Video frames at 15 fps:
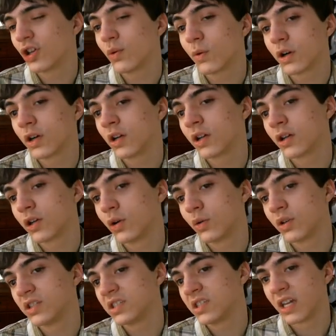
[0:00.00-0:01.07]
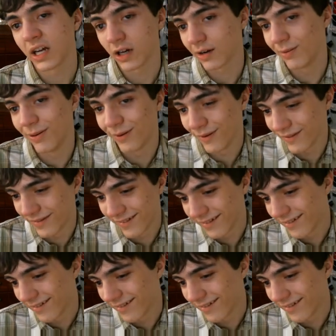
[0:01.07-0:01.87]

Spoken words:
UrlEncode is terrible.